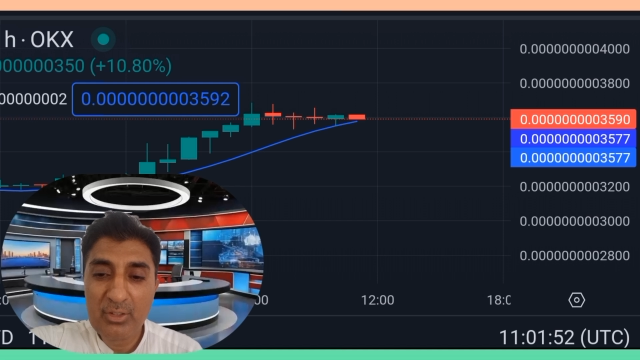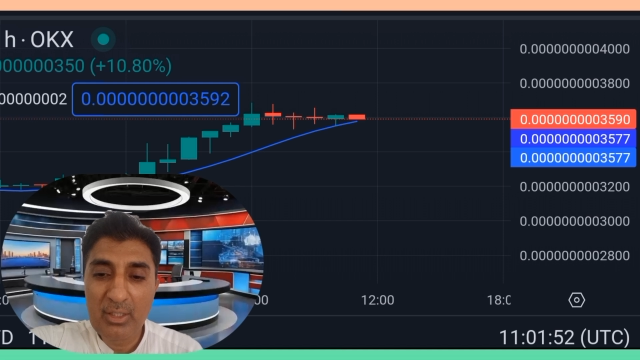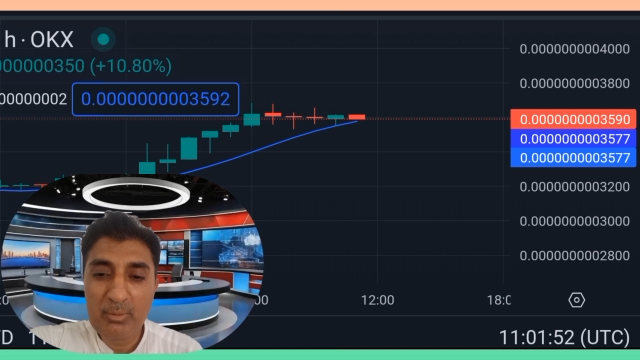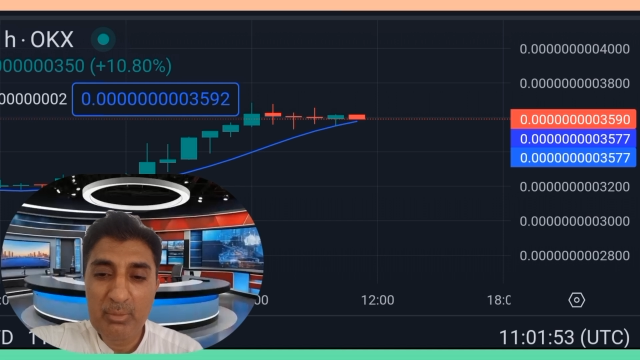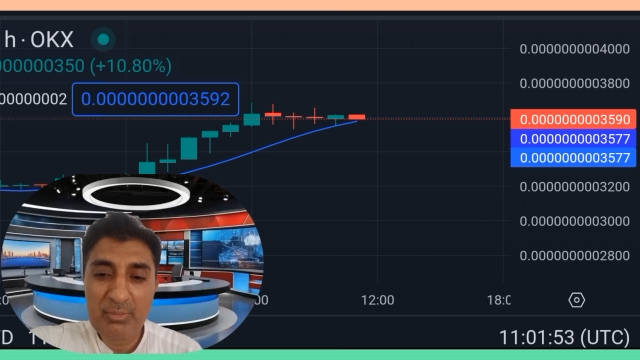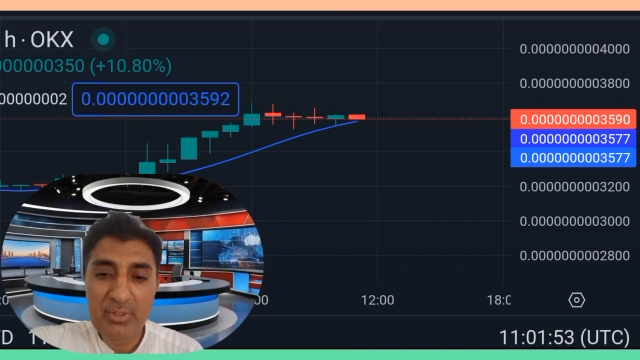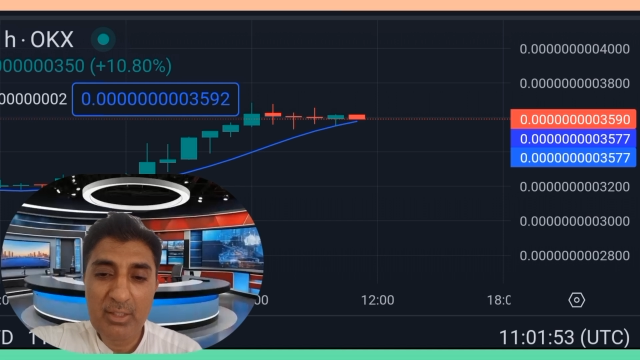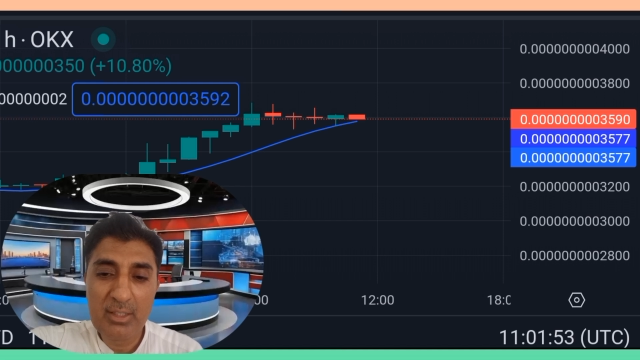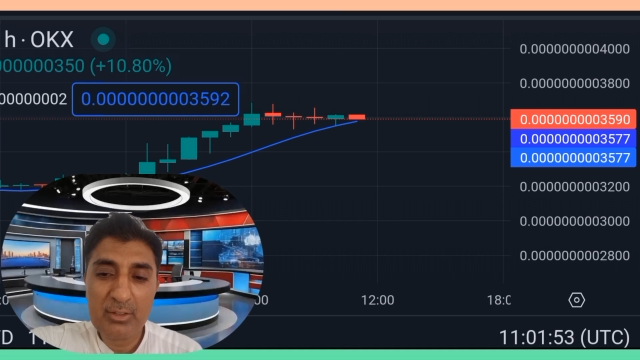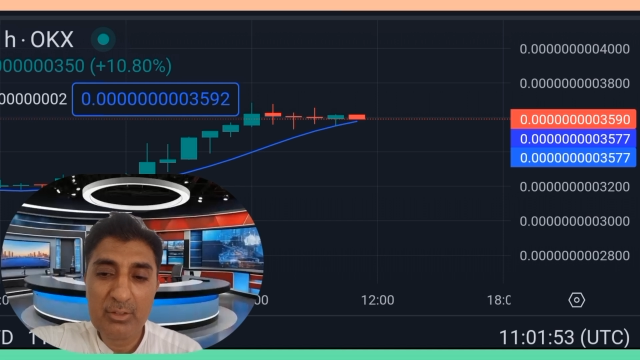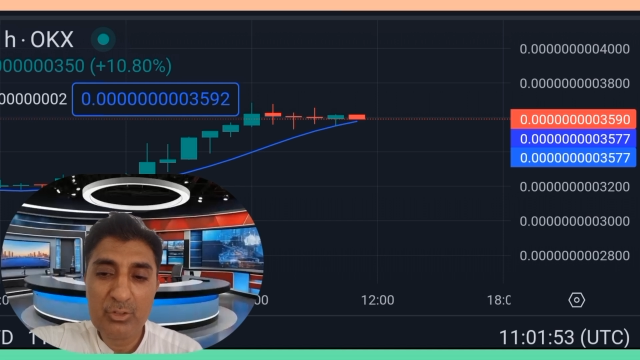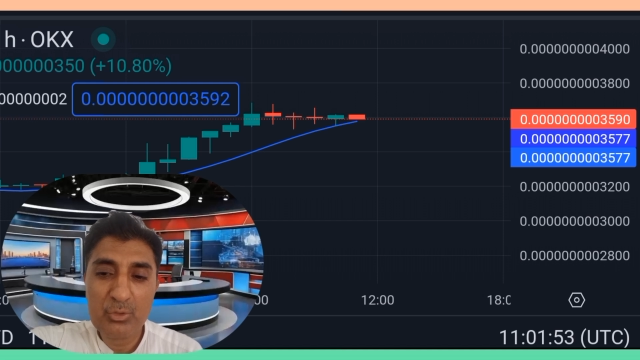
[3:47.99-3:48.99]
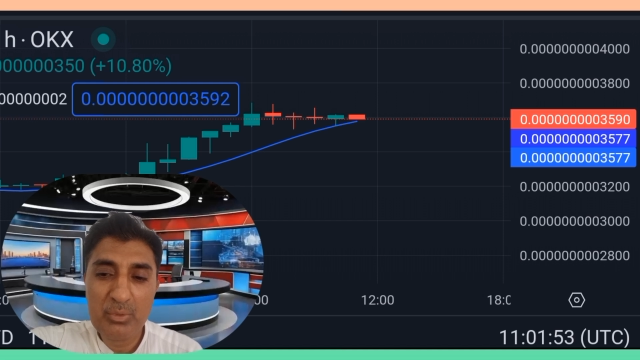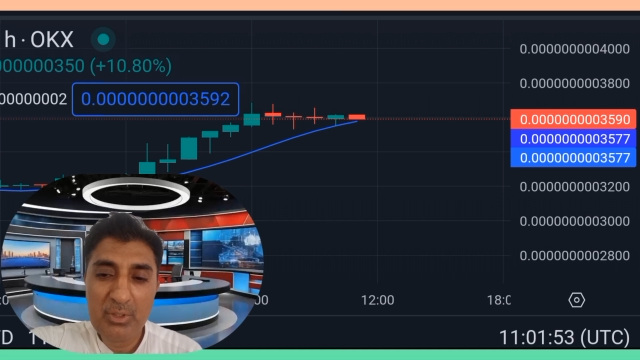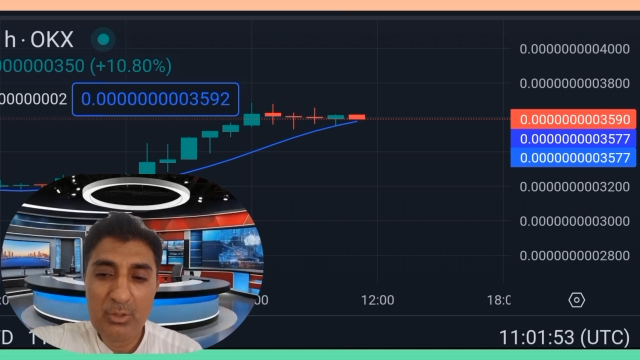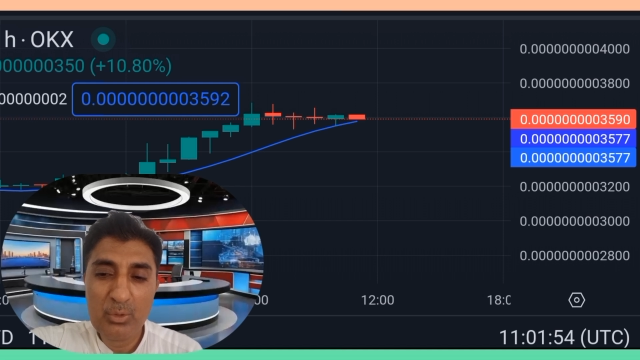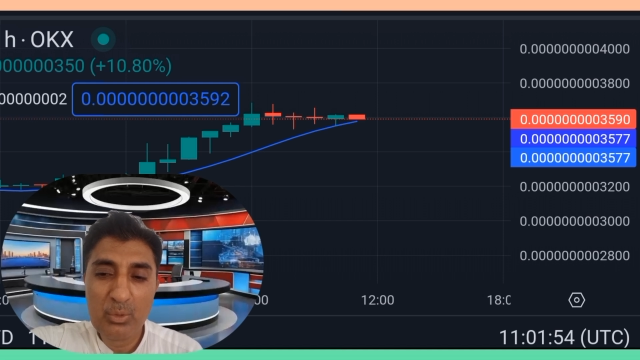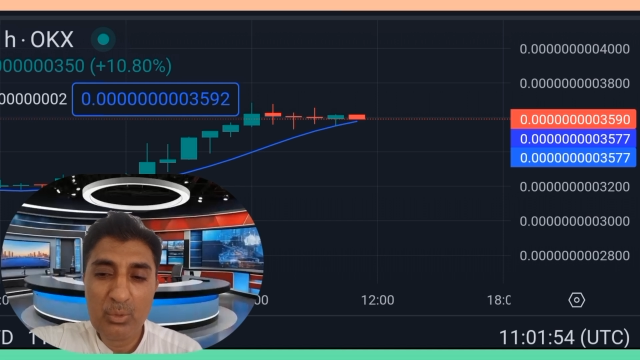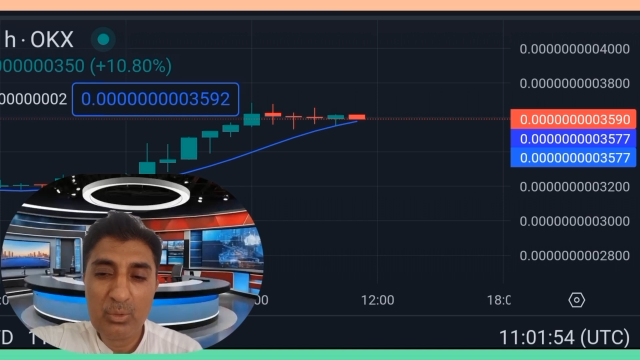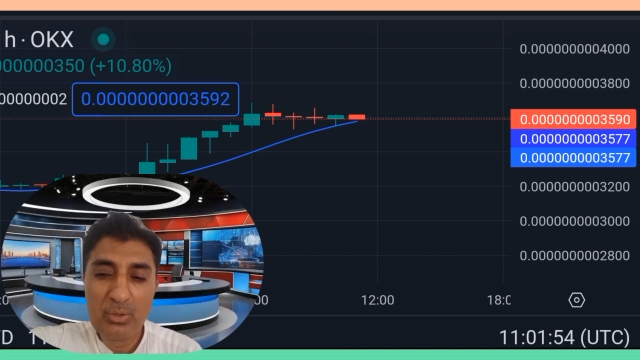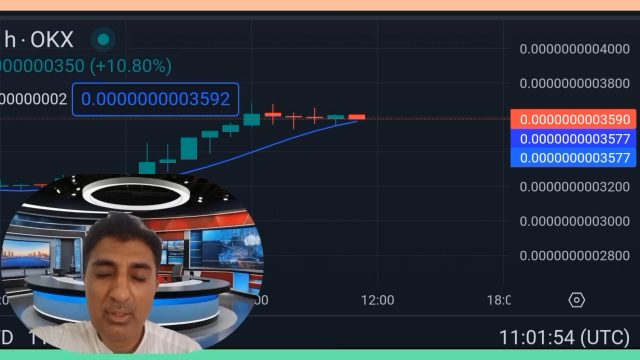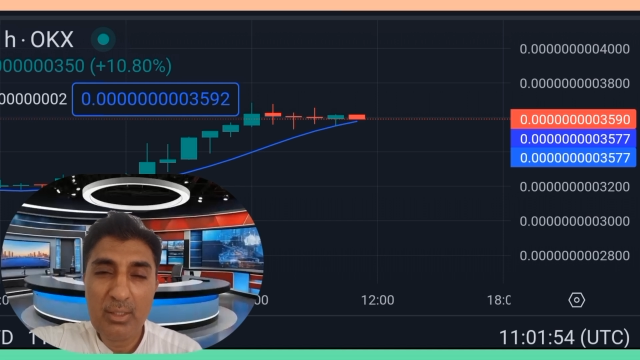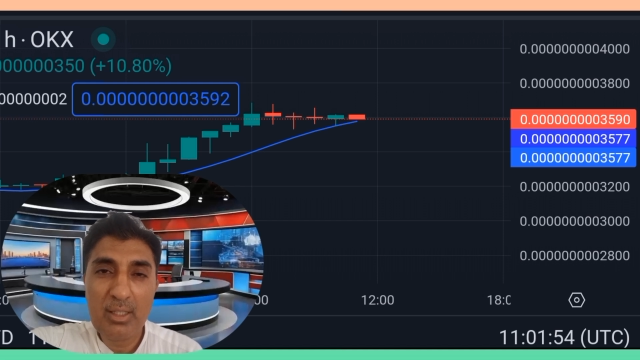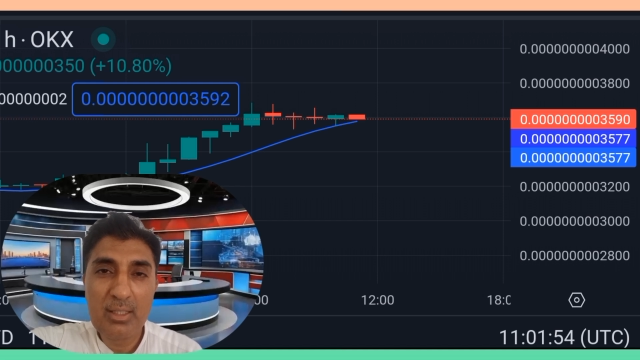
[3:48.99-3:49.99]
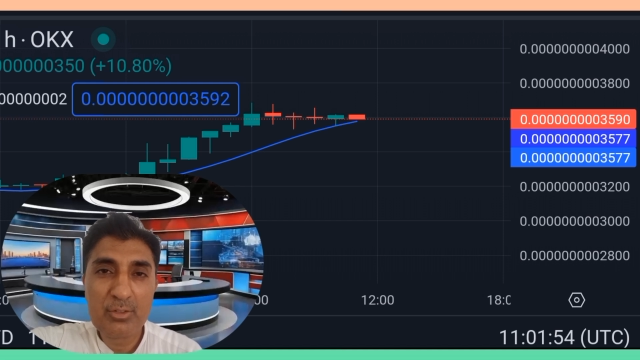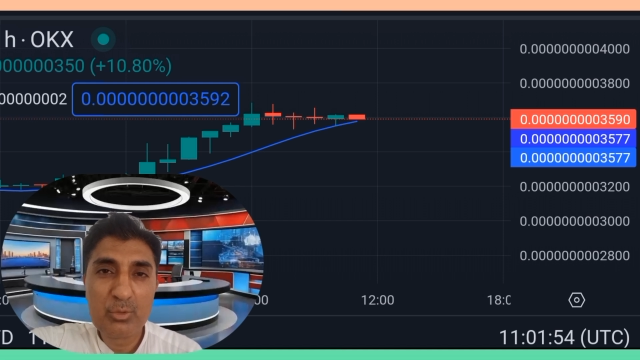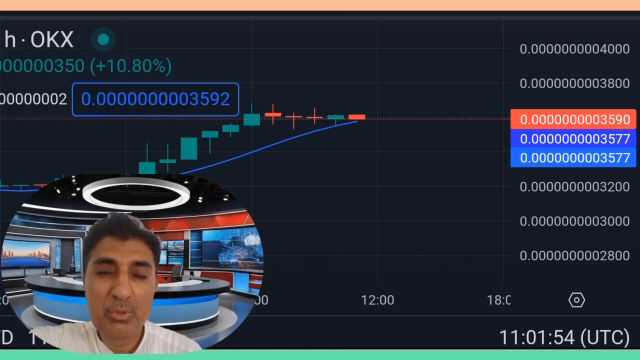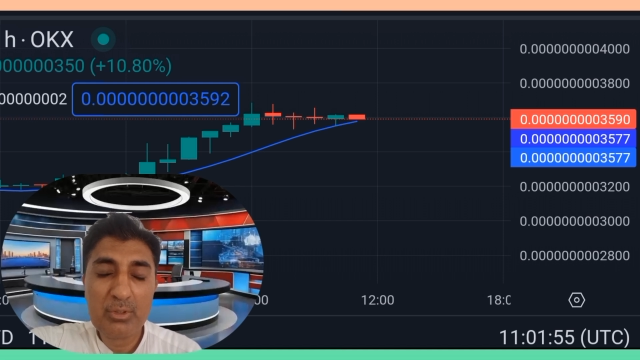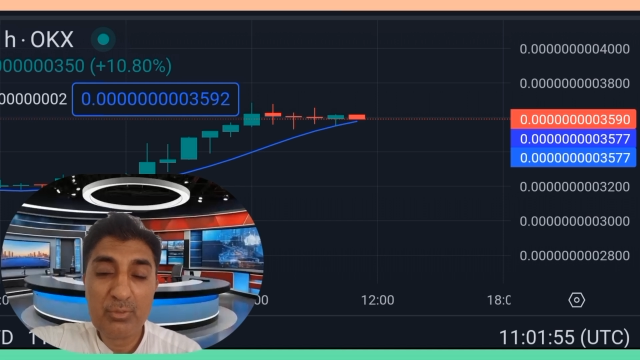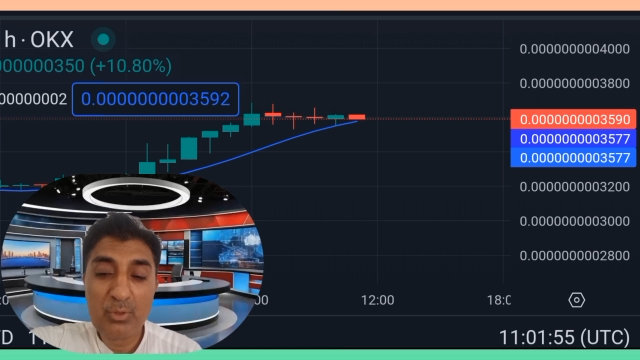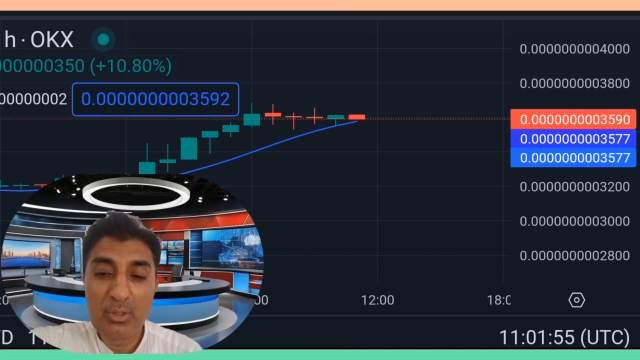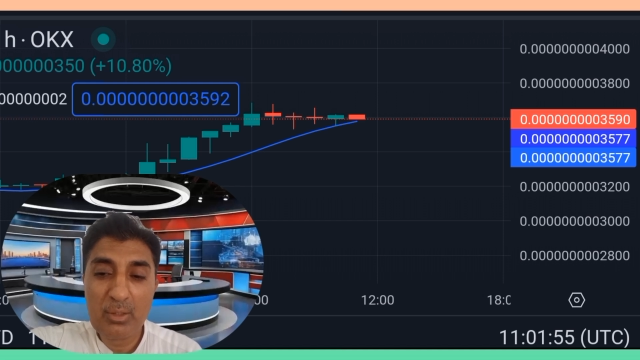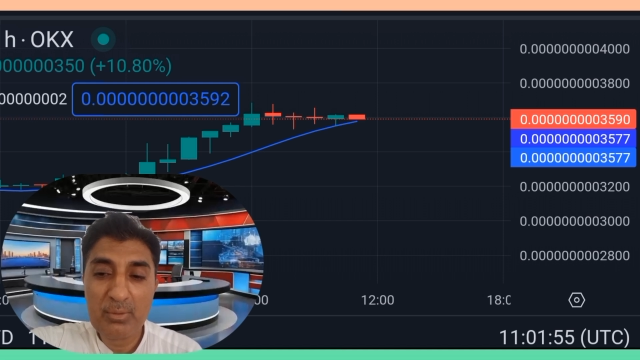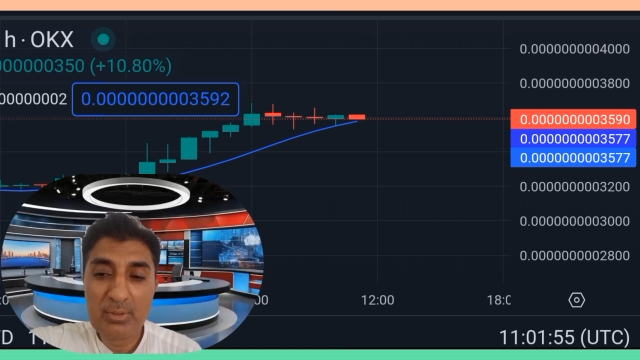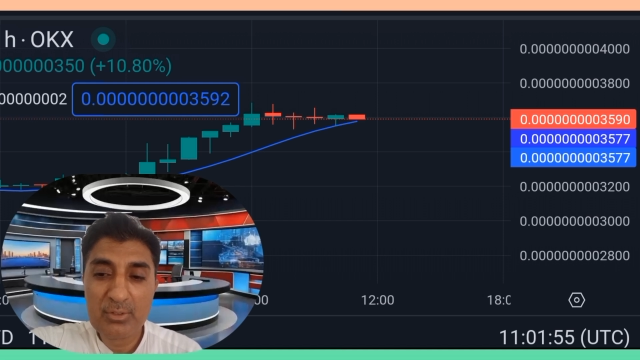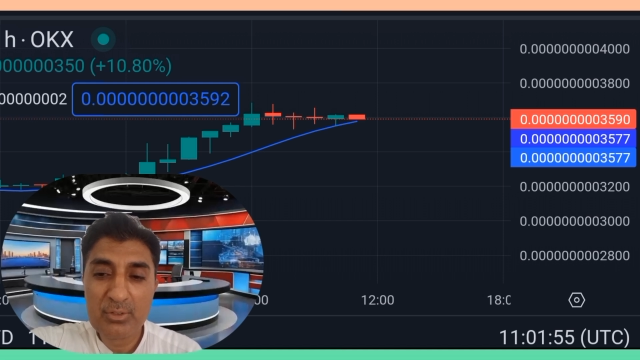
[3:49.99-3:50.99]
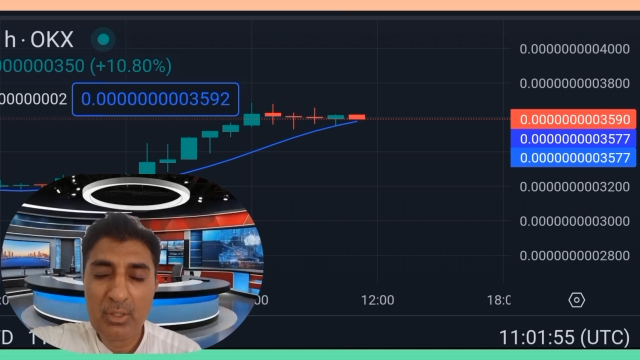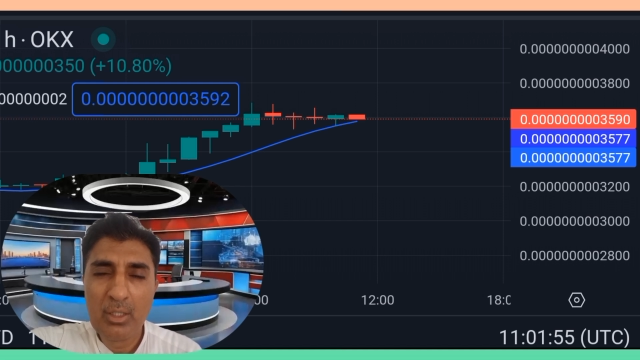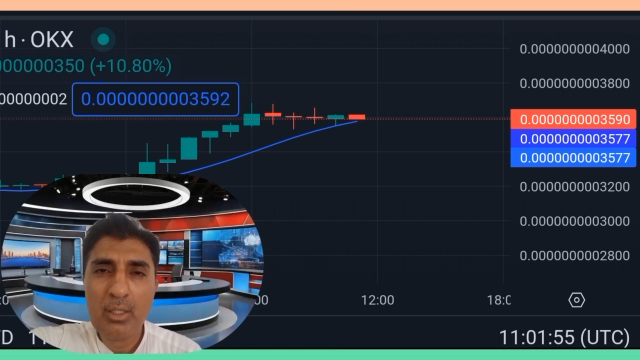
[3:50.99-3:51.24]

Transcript: Time of recording this video last 24 hours.